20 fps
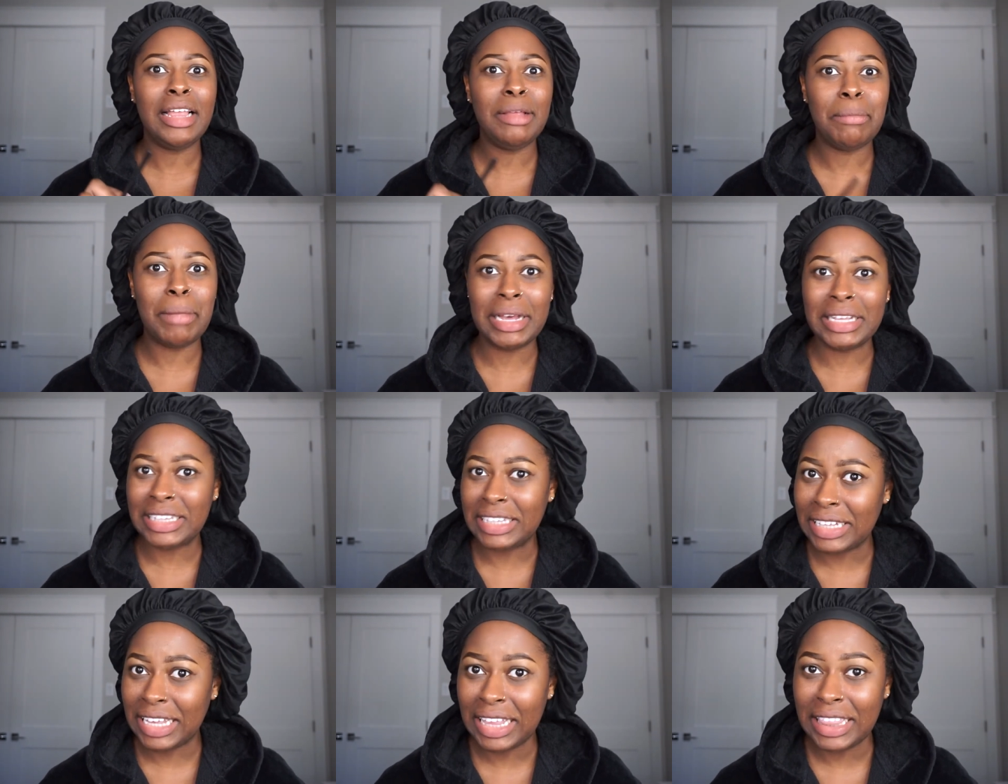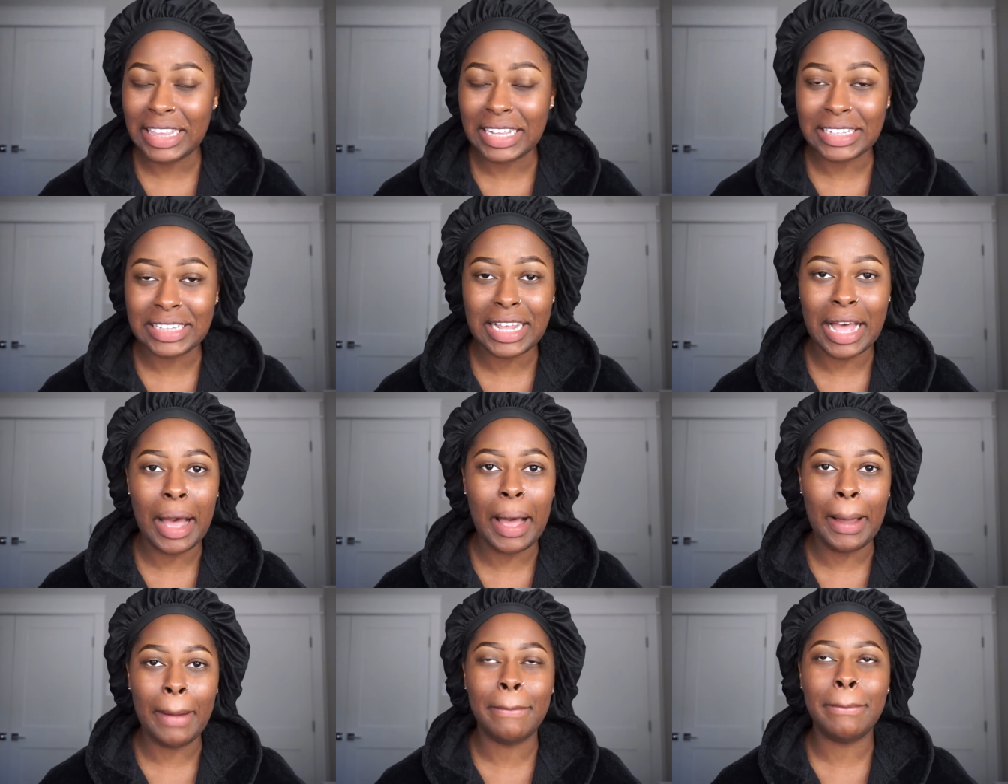my skin looks
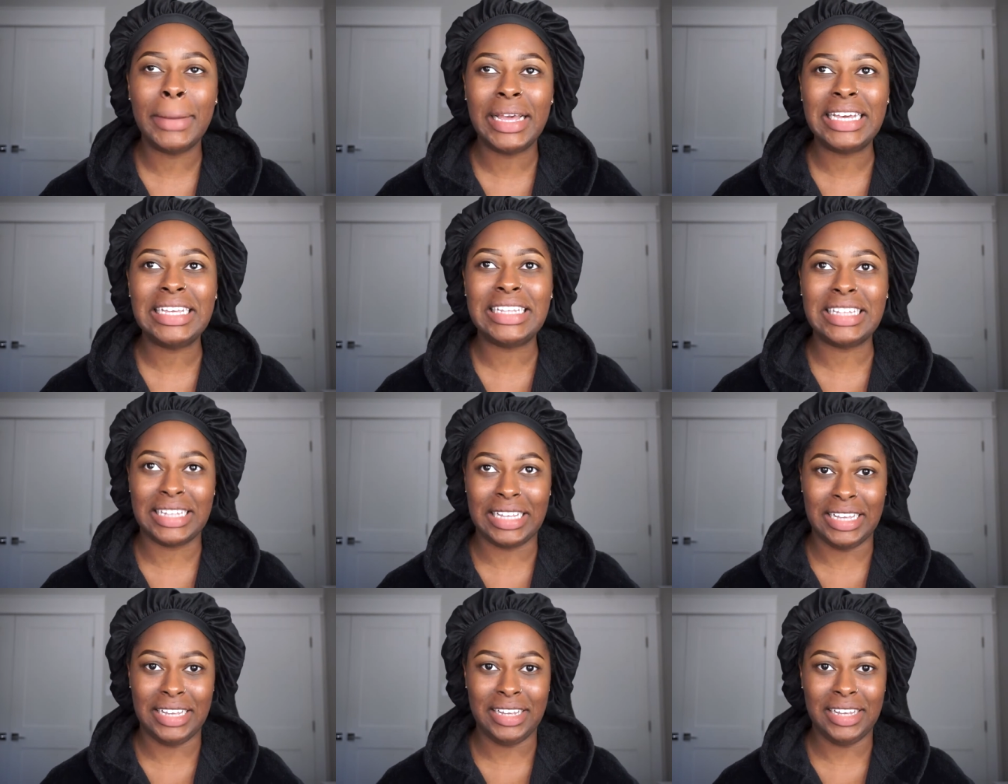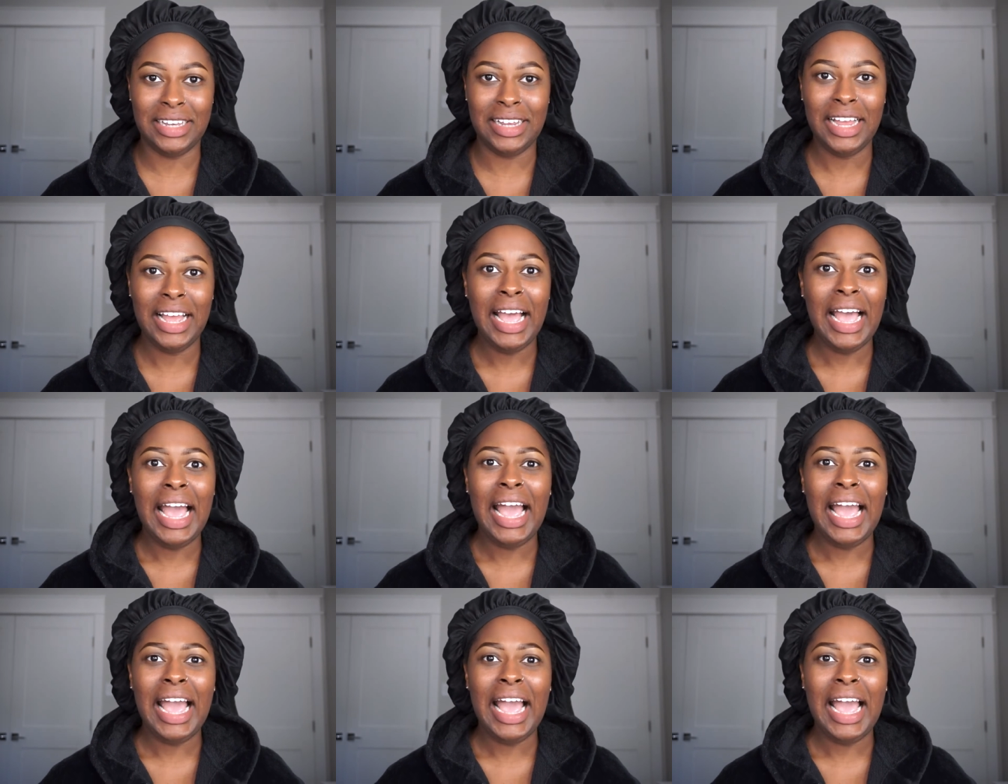amazing